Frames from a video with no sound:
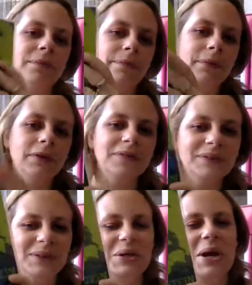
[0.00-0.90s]
But,
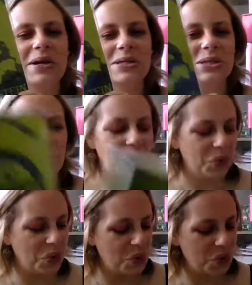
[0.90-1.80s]
yeah, it's so
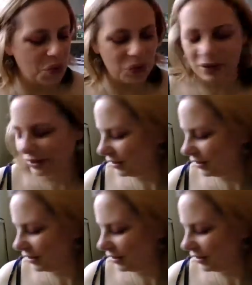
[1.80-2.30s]
cool.